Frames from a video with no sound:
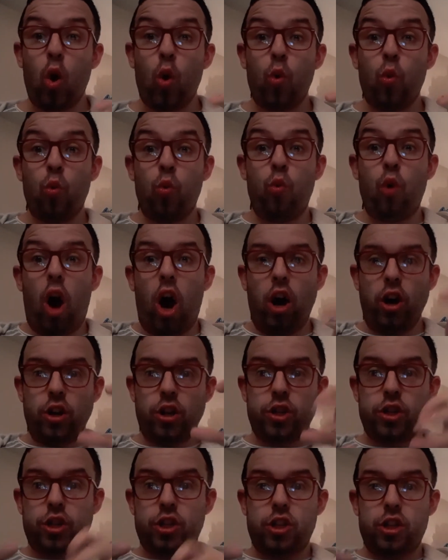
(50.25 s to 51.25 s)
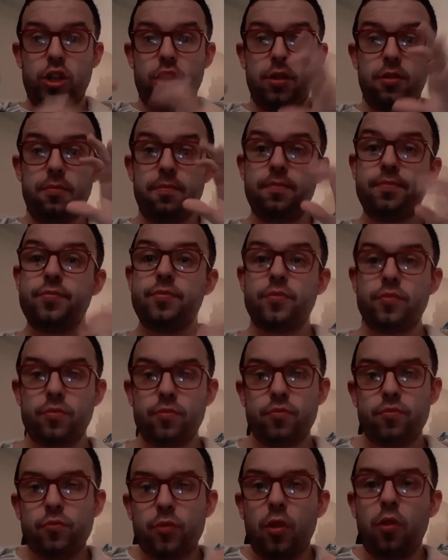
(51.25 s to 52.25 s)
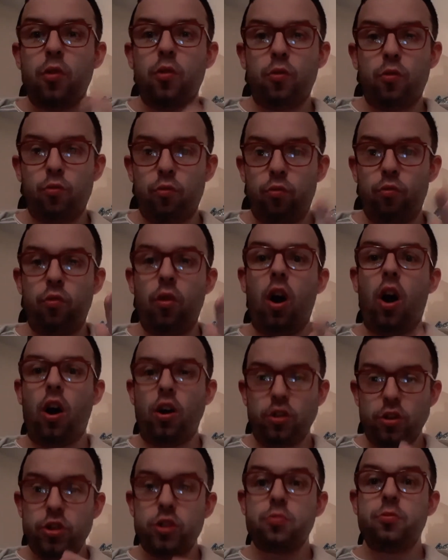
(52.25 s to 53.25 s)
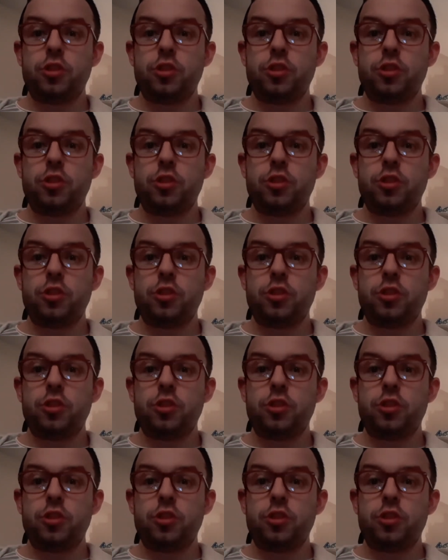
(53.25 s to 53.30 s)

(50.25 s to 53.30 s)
Rocks, rocks,